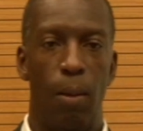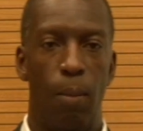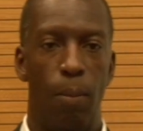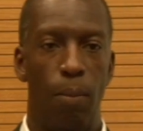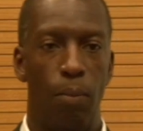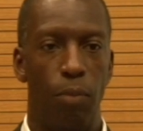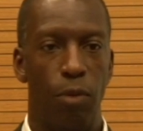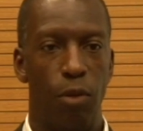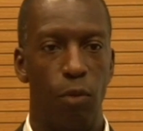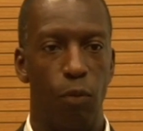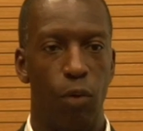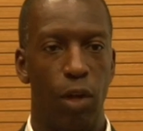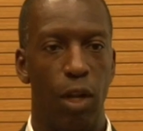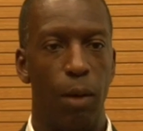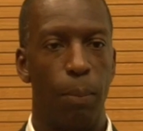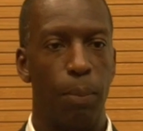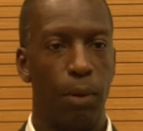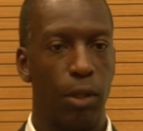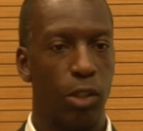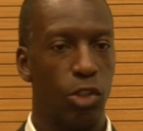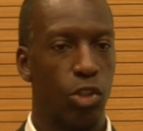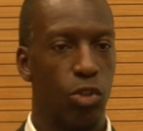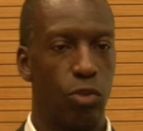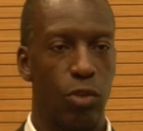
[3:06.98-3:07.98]

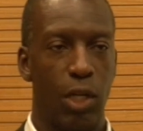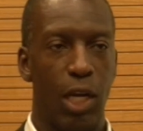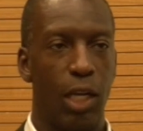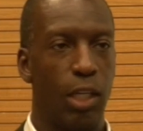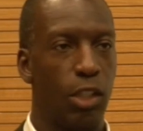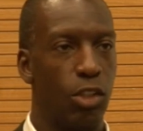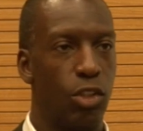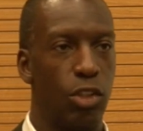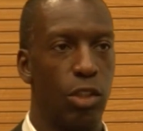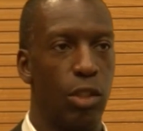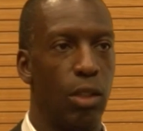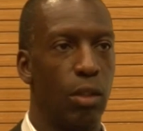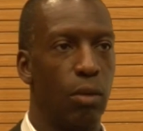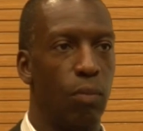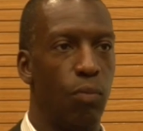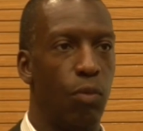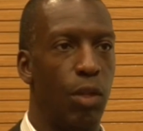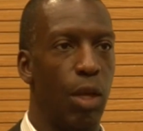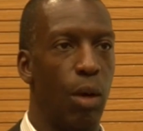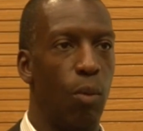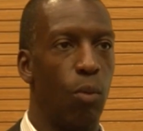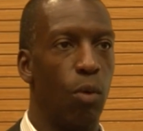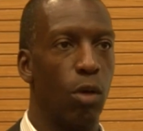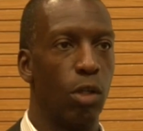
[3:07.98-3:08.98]
developing a strategy
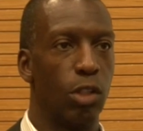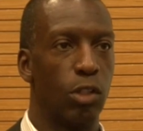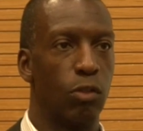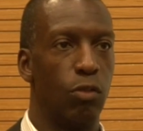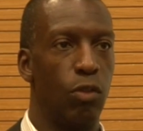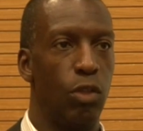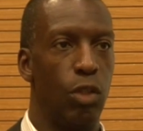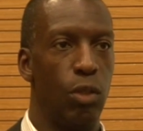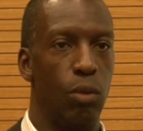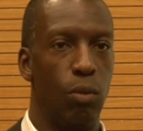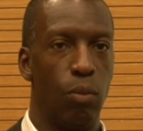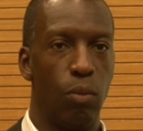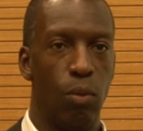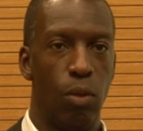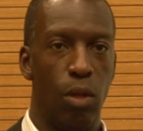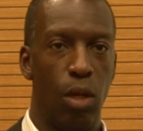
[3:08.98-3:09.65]
that works for you.